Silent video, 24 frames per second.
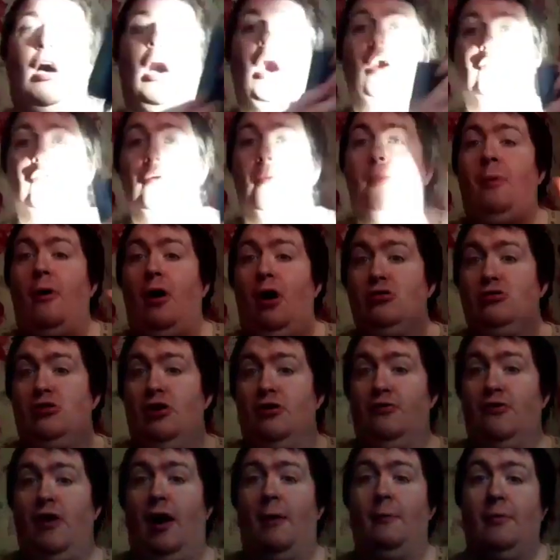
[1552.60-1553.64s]
I do apologize.
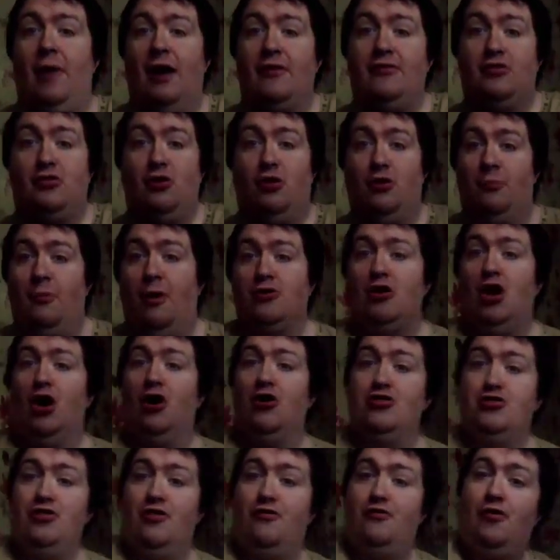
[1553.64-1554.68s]
I'm not talking about that
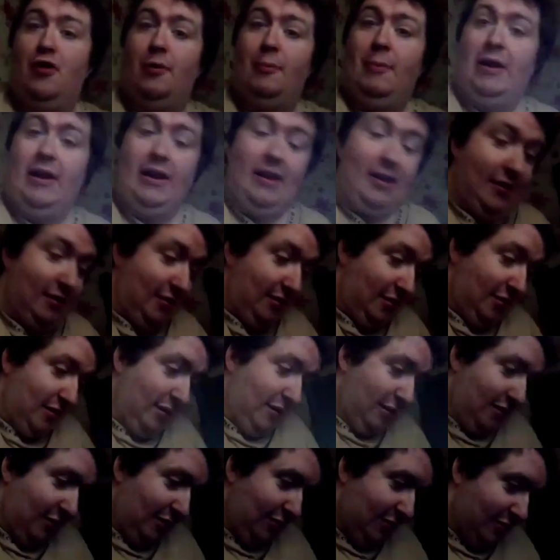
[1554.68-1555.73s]
just for a minute.
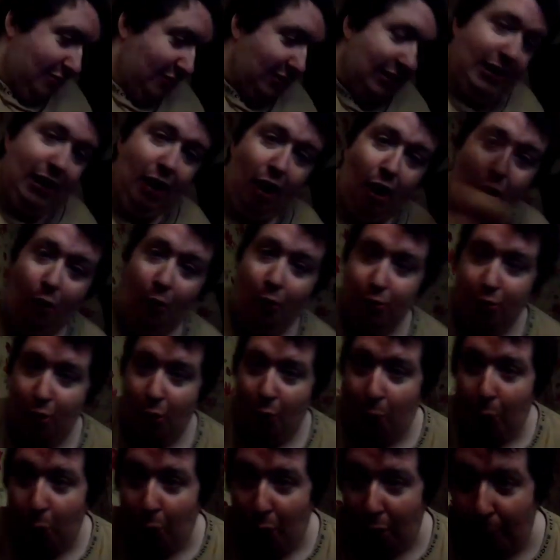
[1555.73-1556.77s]
Hold
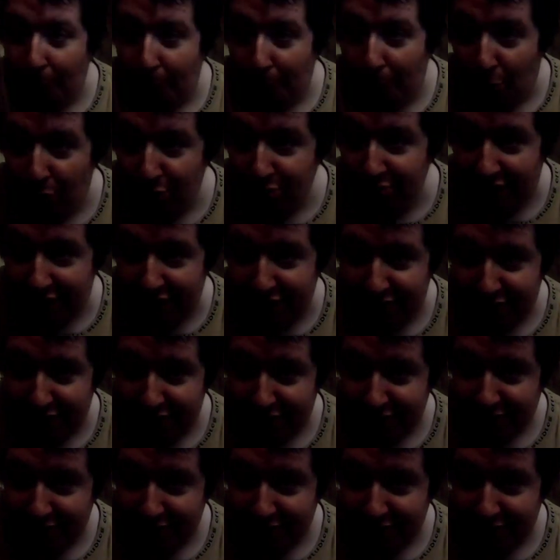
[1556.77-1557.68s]
on one more second.